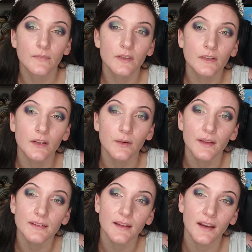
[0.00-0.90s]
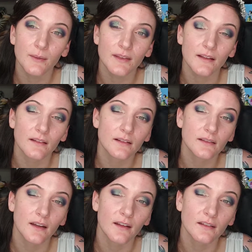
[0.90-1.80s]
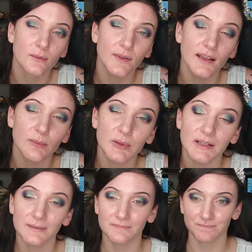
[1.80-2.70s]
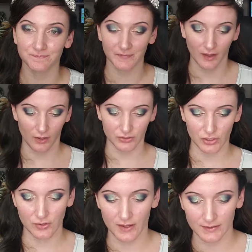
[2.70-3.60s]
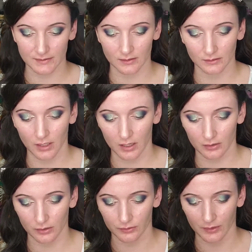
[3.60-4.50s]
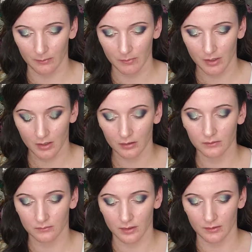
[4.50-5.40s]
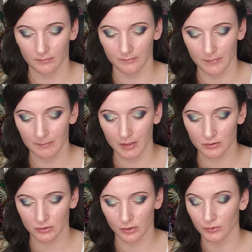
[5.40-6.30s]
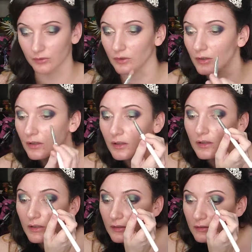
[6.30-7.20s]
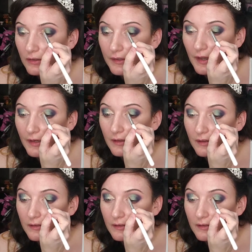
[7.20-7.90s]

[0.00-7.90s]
So that's kind of what that looks like. It's really pretty. I'll show you guys a lot close up, a much closer look at it